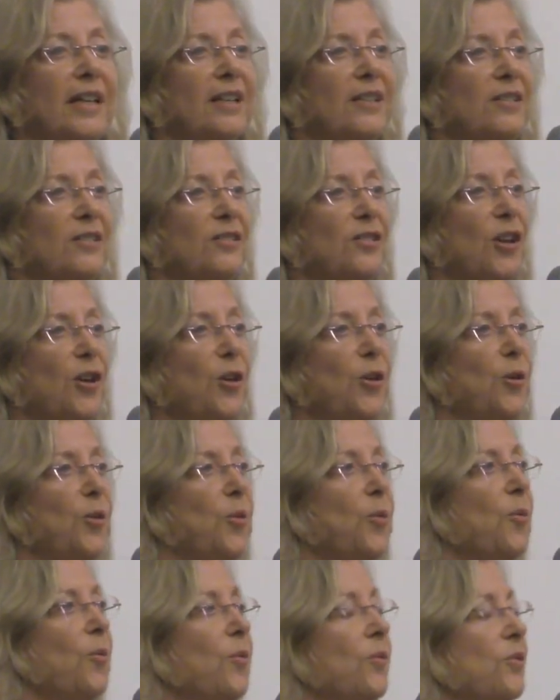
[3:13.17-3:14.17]

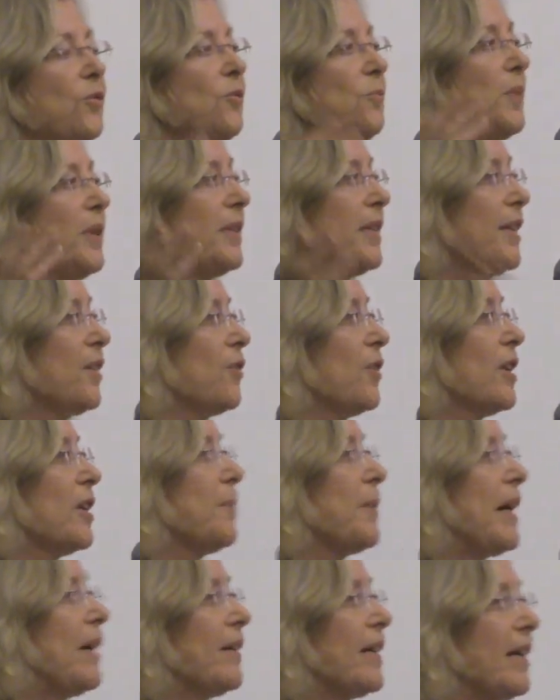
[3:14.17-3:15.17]
So you've been hearing
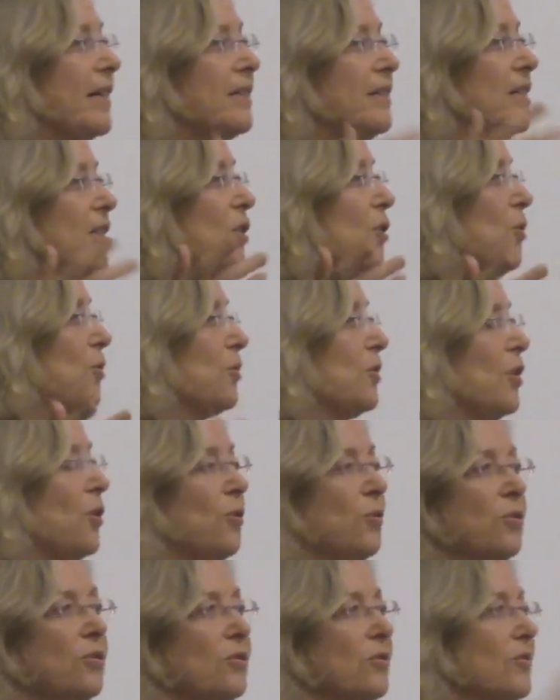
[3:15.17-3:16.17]
about S E O
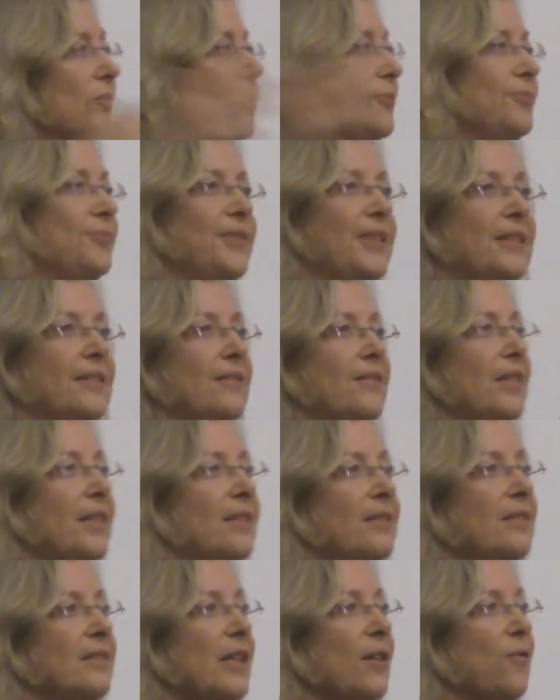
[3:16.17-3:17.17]
Yoast in,
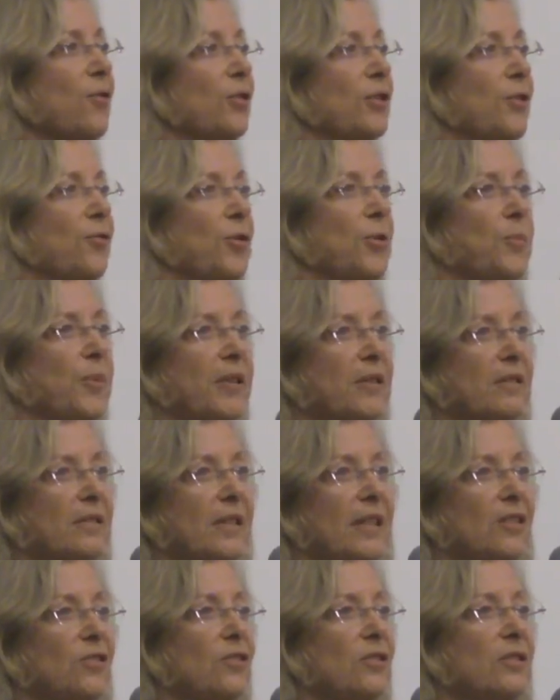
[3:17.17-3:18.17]
in several different
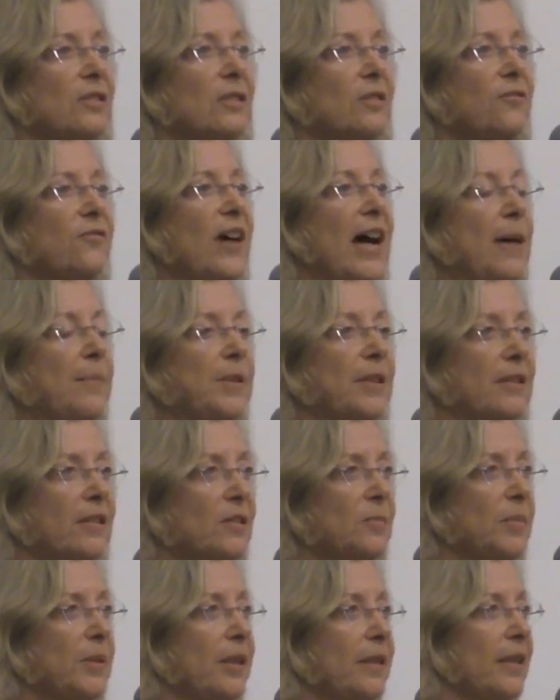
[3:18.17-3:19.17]
presentations. It's a fabulous
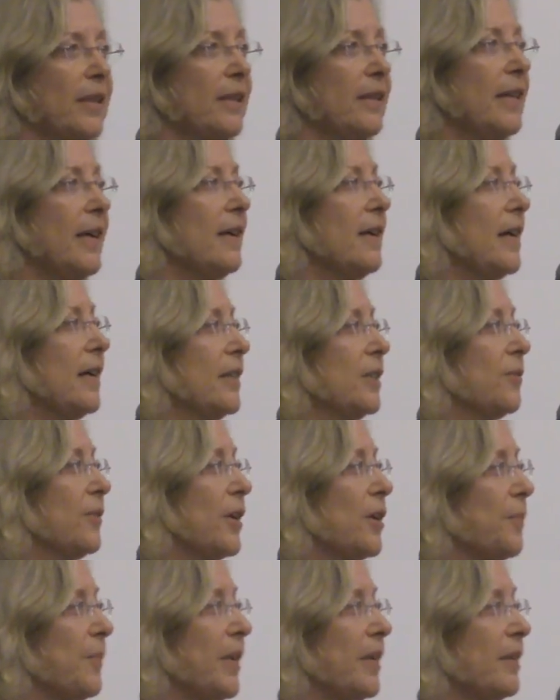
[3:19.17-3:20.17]
plugin. I highly
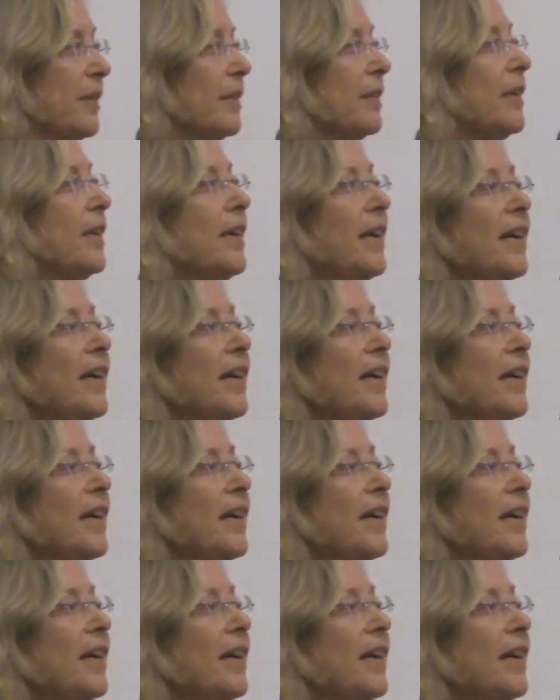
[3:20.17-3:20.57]
recommend it.